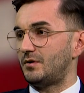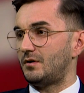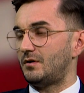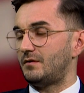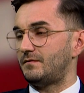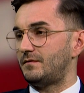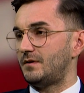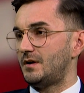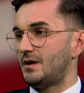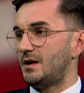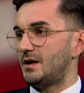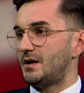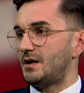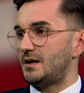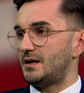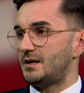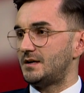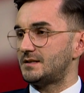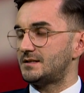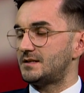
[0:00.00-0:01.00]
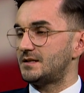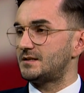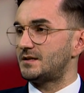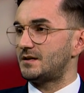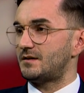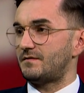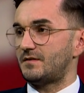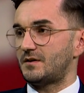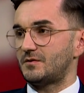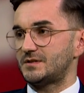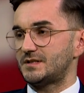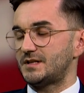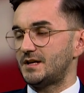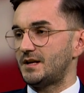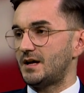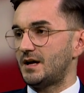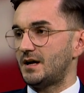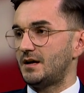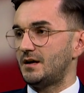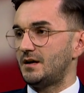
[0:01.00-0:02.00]
of uh, Sister
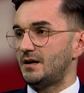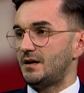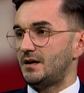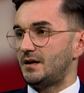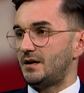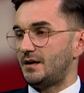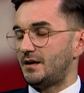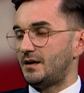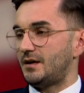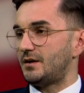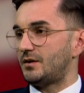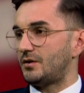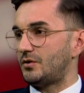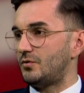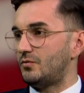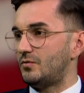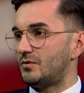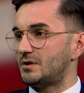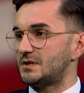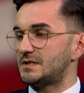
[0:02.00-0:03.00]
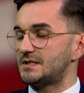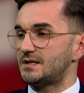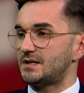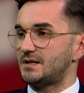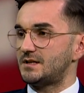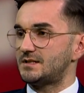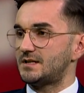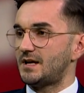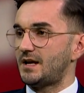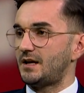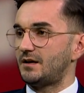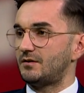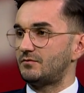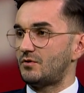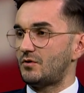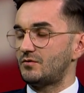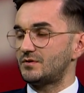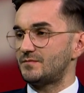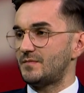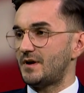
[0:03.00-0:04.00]
Faustina, uh, who was saying
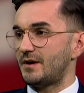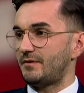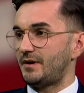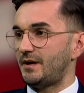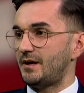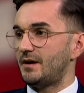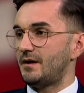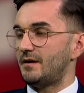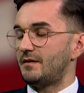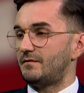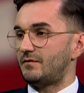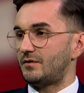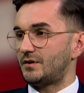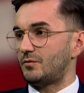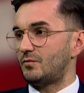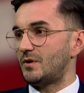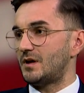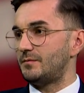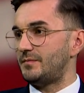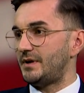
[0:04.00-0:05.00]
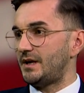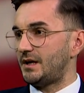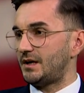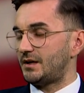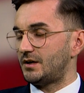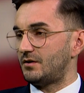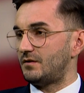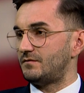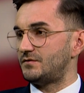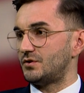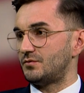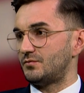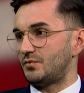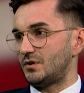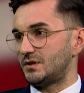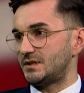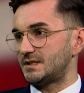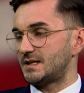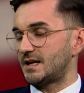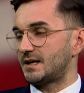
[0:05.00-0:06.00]
Rosemary for the well-being of John
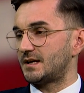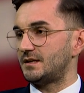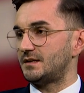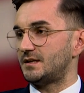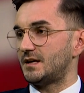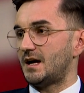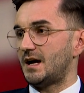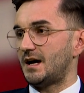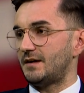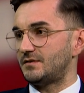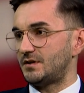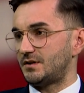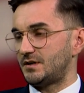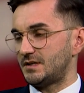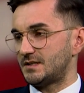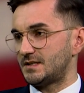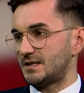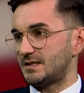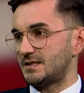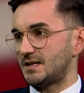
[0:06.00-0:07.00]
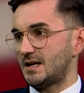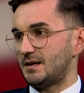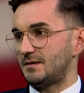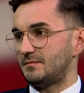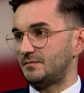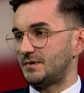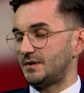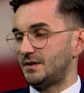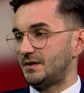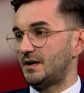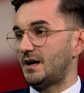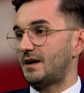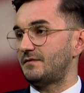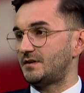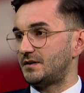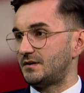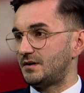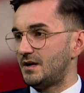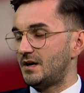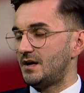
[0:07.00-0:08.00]
Paul II after his attempt,
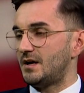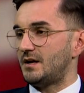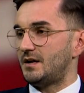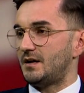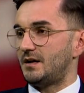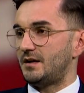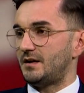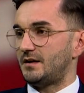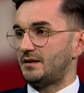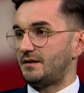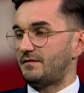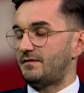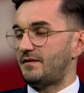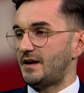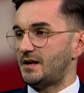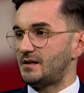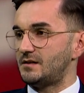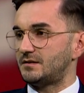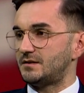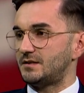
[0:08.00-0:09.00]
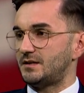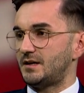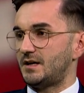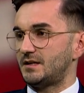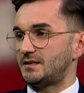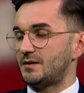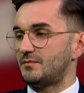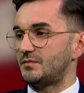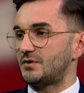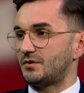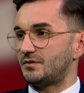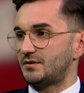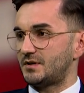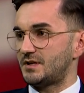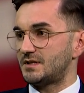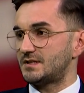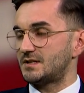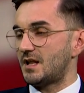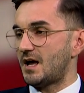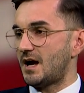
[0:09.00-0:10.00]
after the failed attempt on
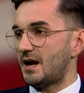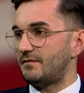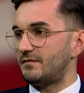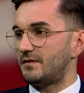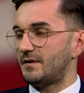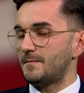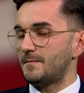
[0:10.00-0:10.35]
his life.